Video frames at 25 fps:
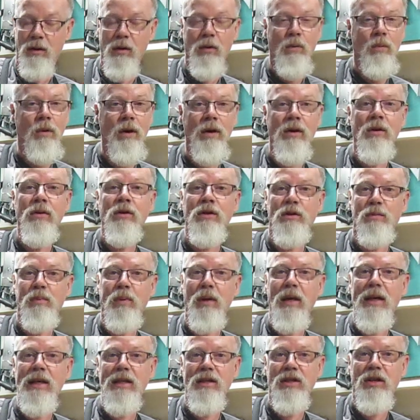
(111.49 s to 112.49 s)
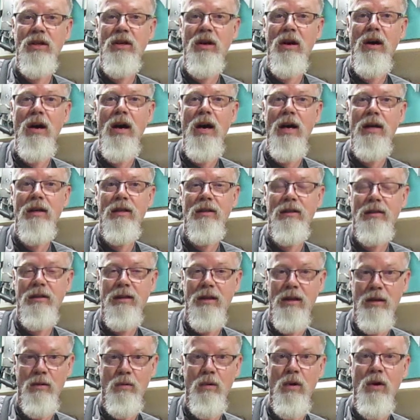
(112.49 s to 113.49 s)
one of those blades caught
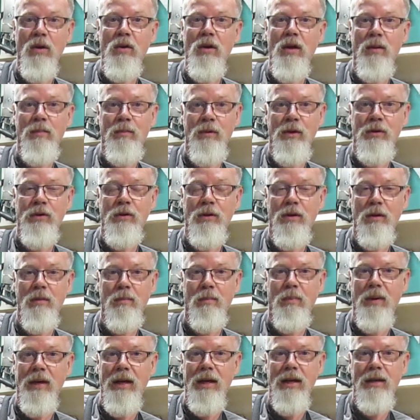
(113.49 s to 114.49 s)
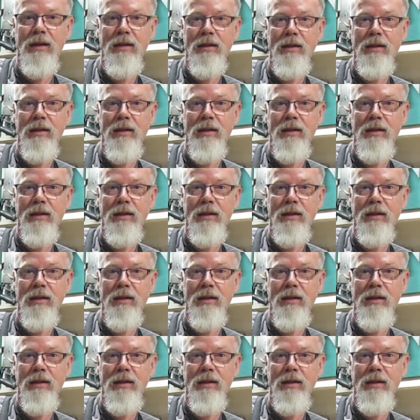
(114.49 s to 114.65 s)
and rode up the drill bit.